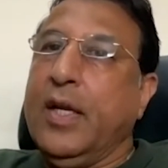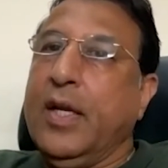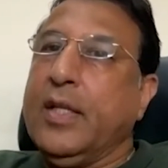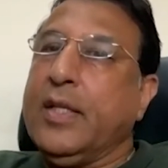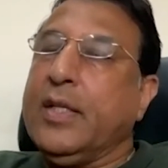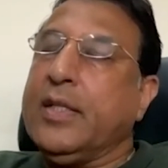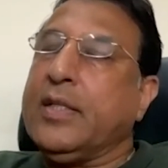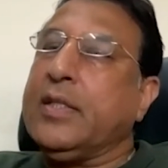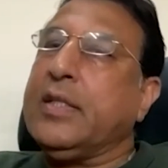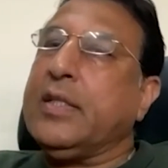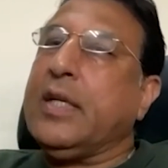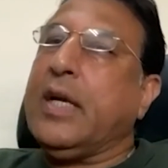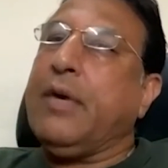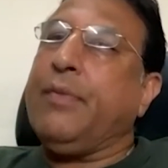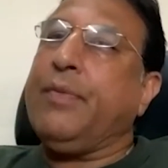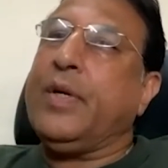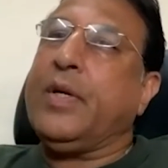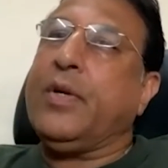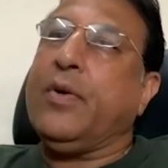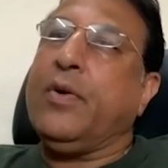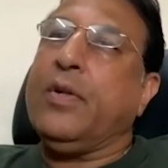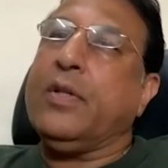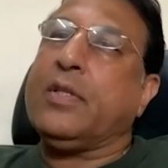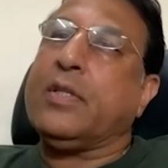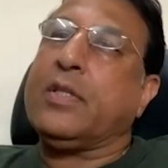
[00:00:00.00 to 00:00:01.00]
This is how it
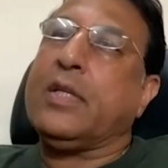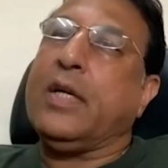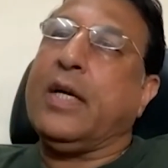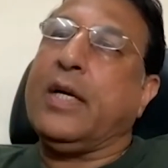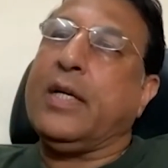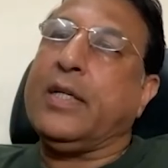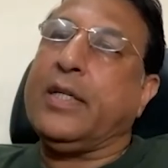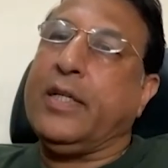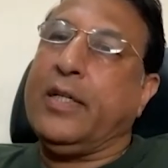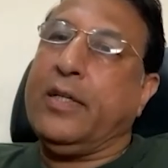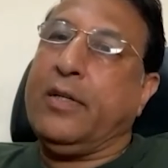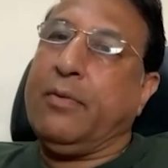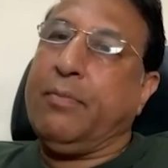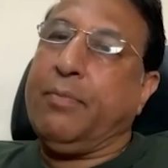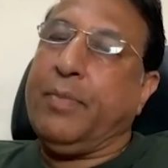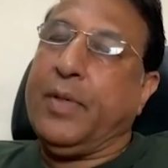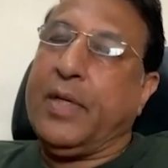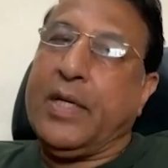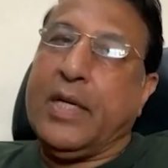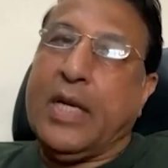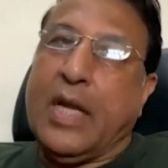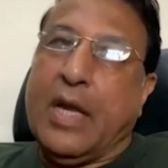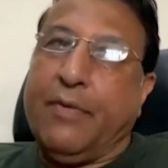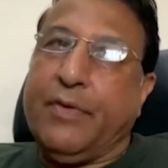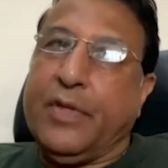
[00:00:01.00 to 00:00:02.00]
all started.
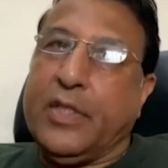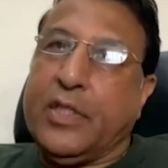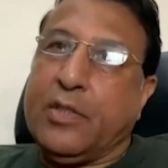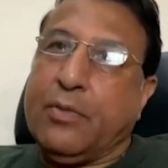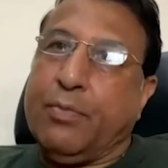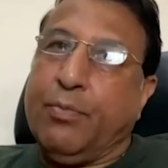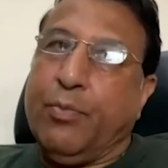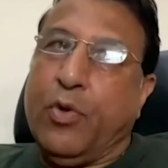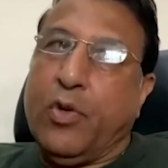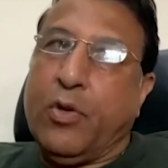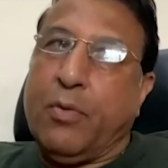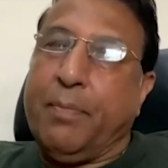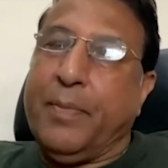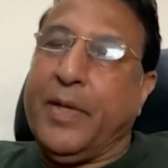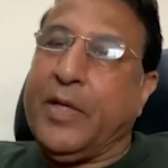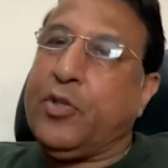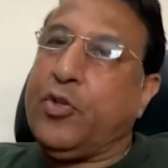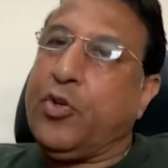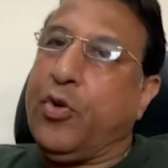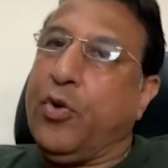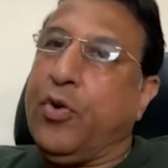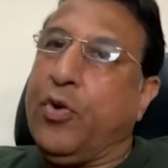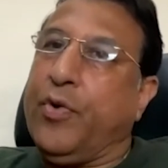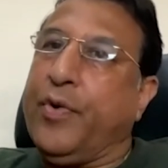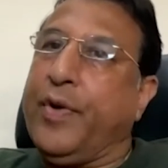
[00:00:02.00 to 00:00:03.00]
But now it's more
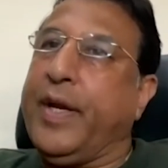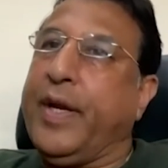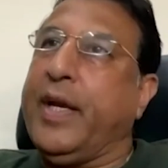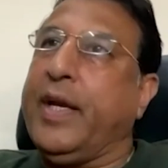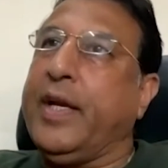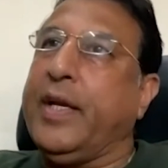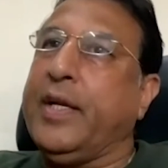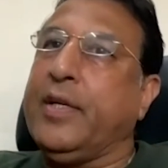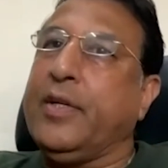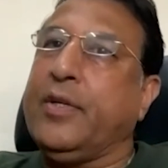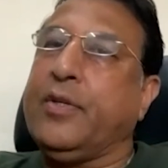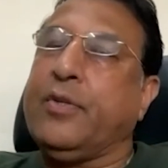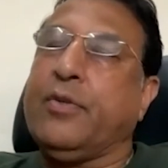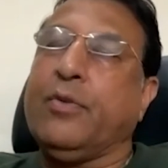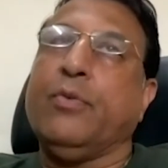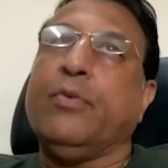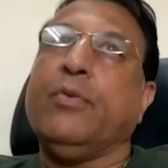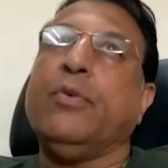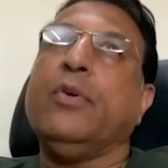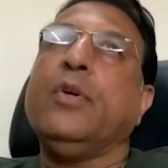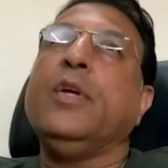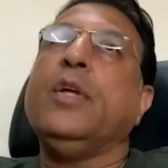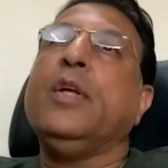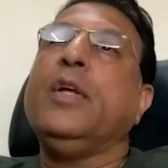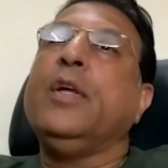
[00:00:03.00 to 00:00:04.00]
maturing into
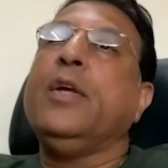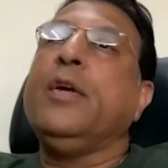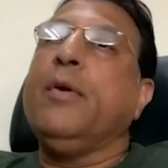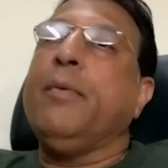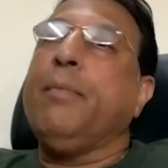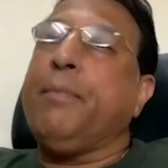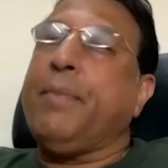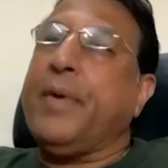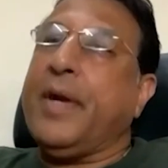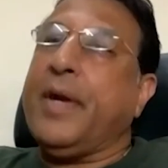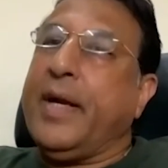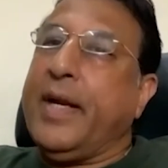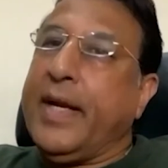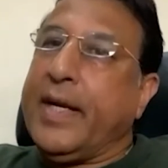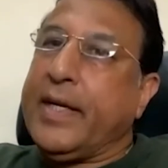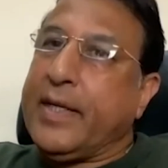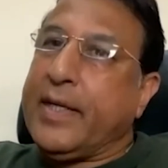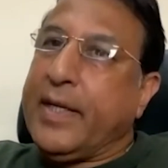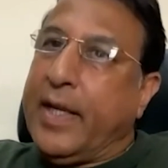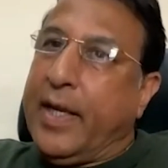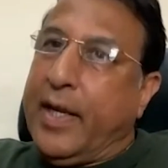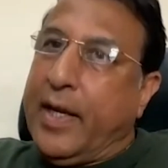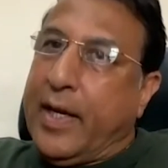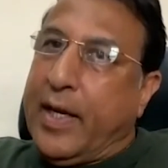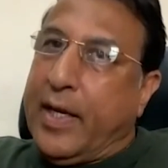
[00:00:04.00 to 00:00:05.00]

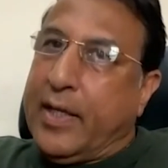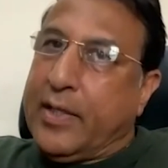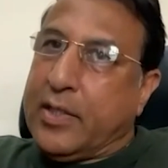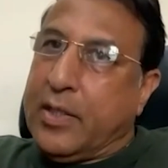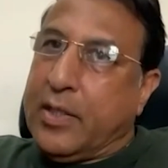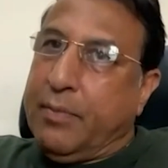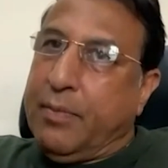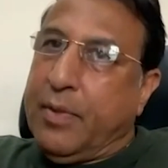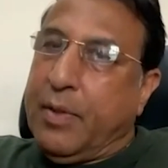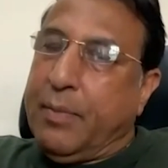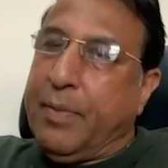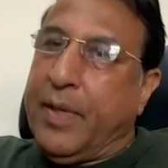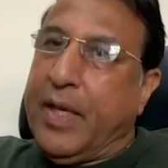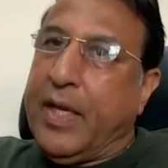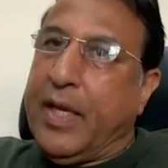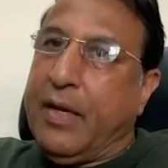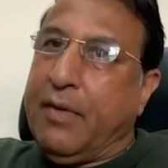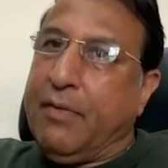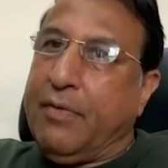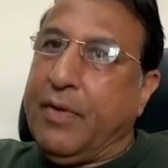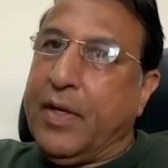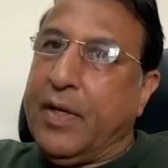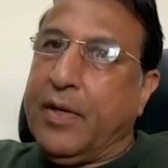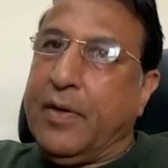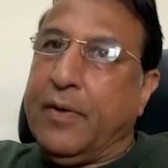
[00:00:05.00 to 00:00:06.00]
predicting customer
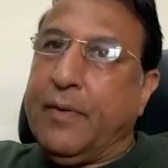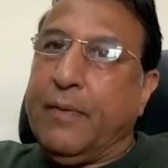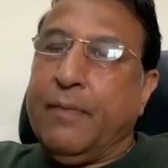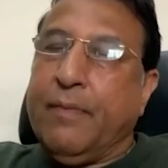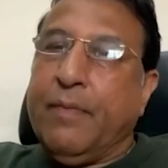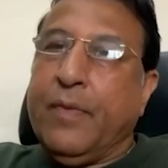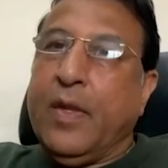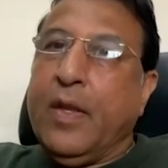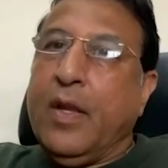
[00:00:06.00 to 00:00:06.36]
behavior,